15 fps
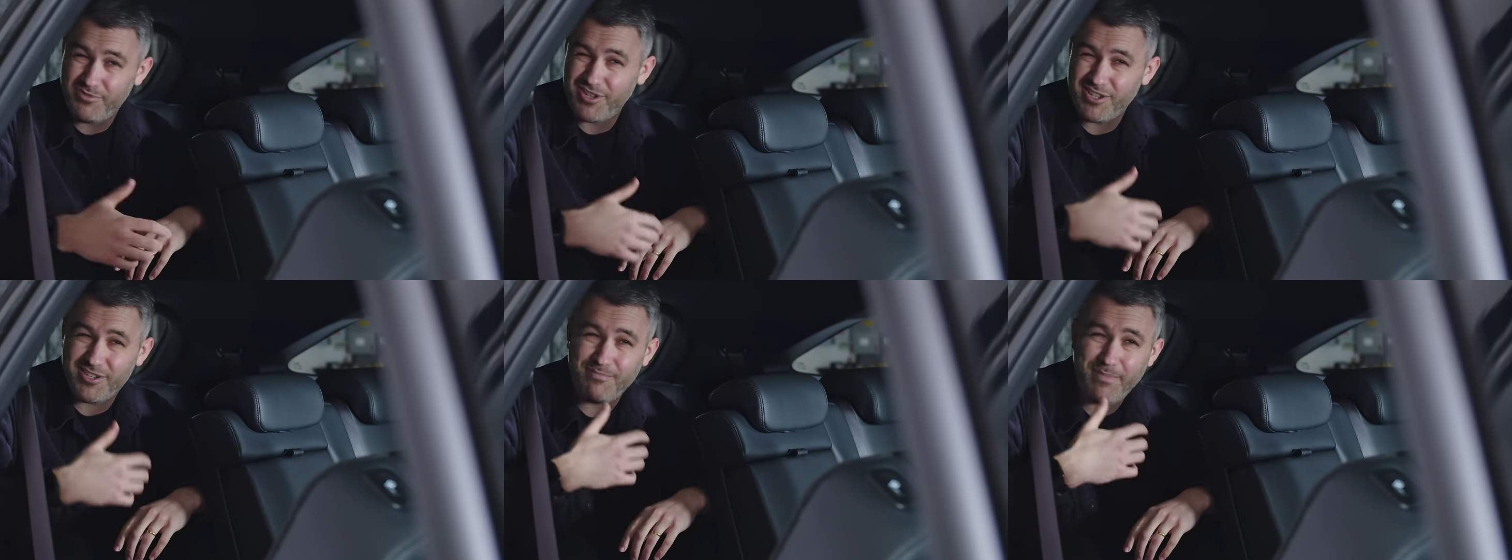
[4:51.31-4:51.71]

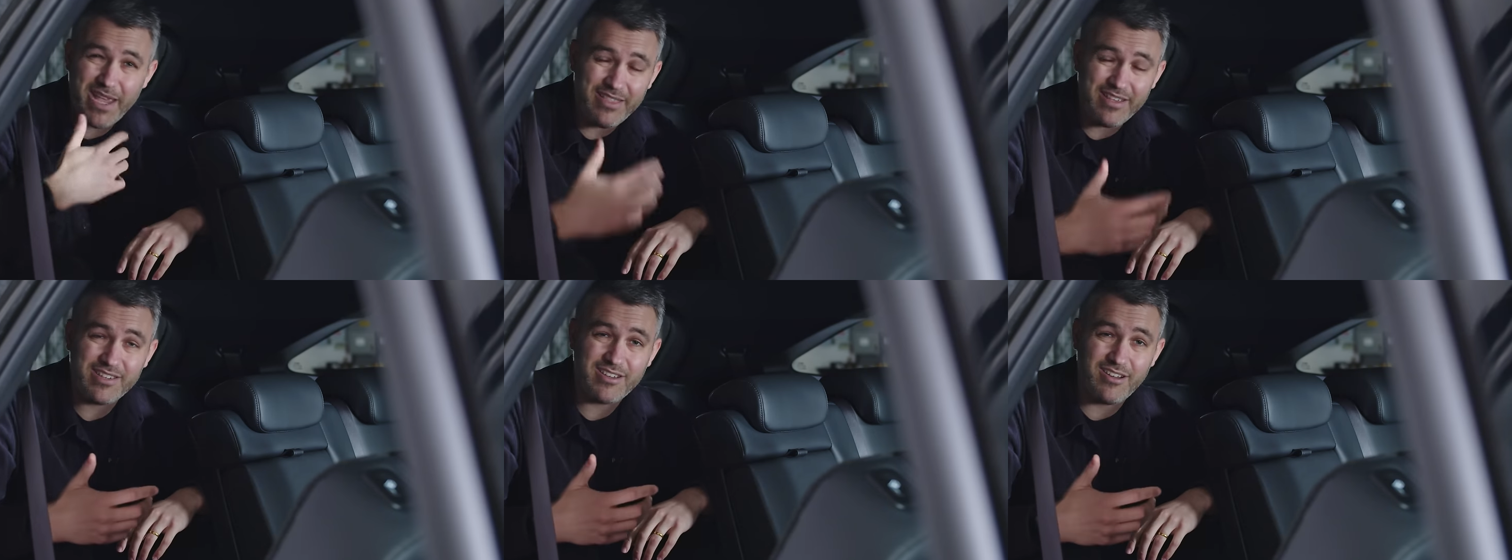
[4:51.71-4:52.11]
just
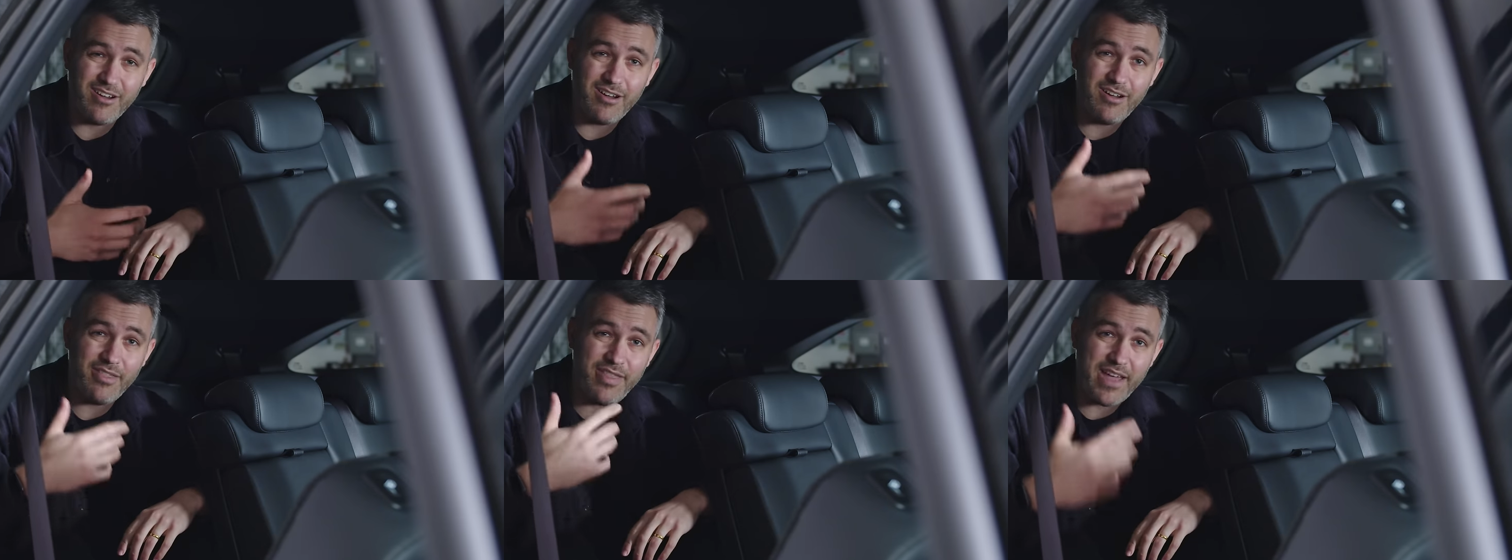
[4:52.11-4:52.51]
make this
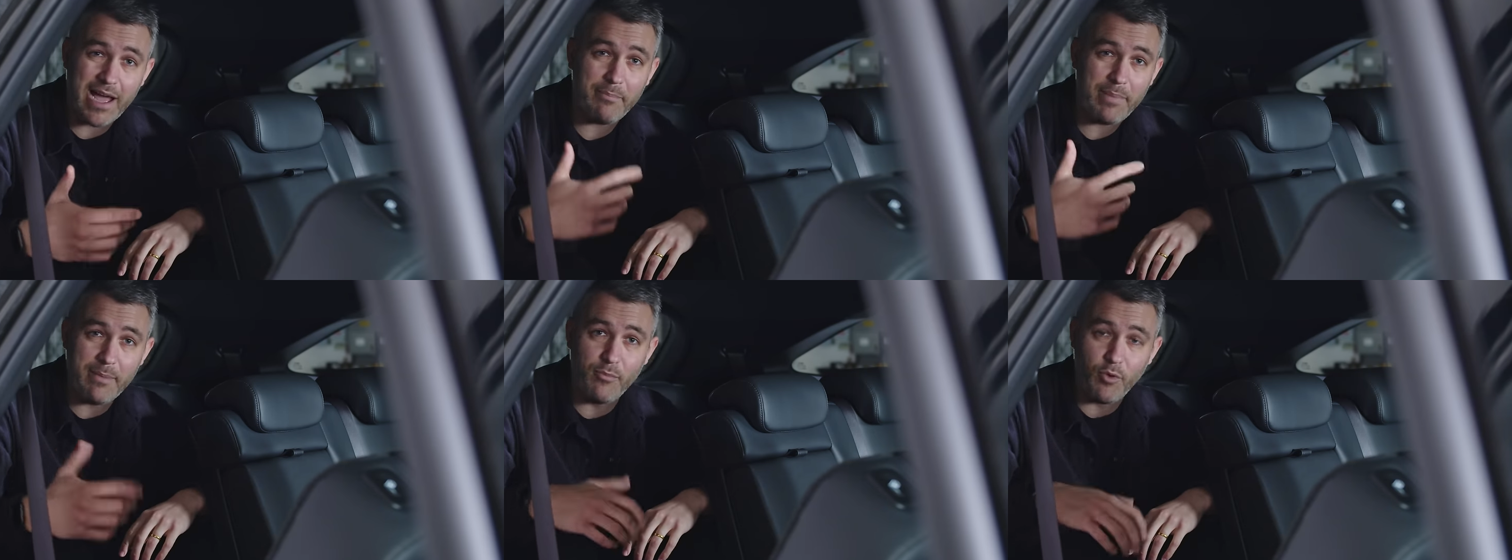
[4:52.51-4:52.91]
car
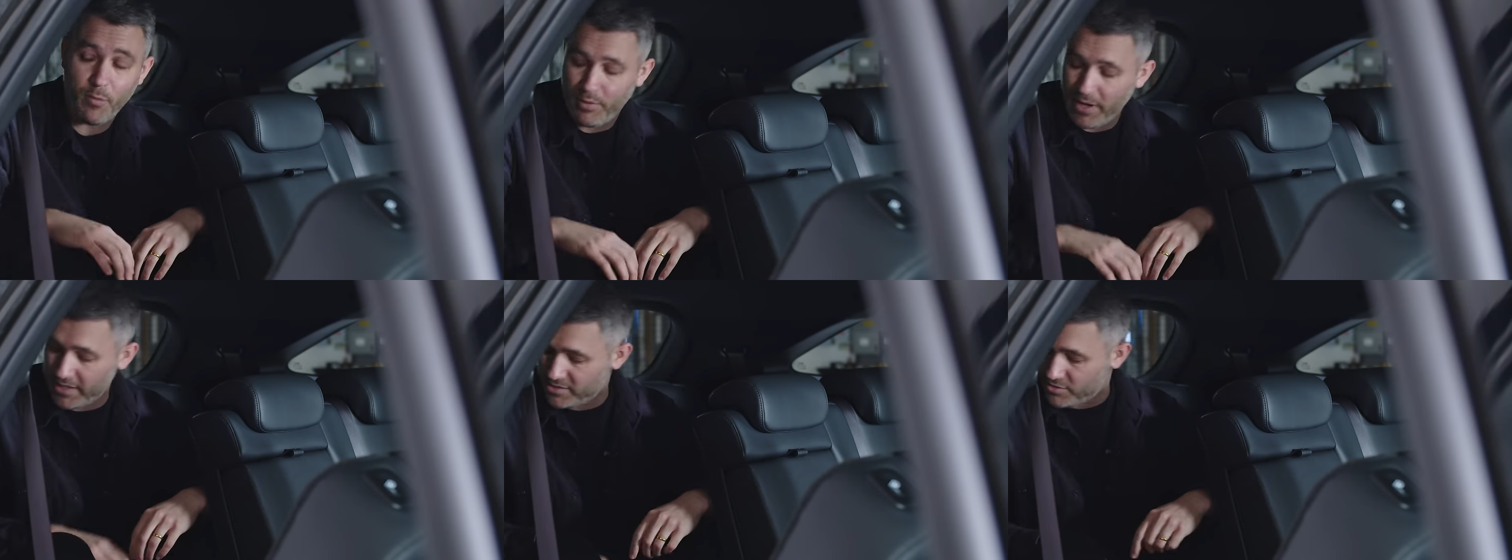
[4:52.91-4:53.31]
that bit more
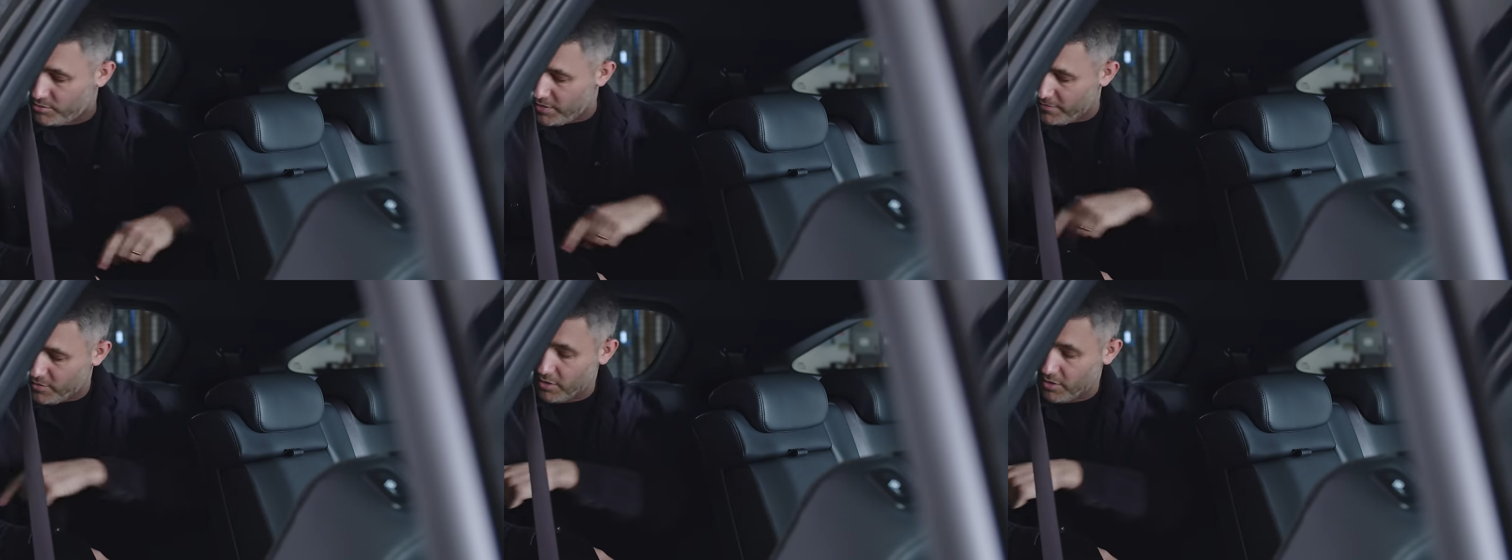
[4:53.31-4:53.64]
practical. You've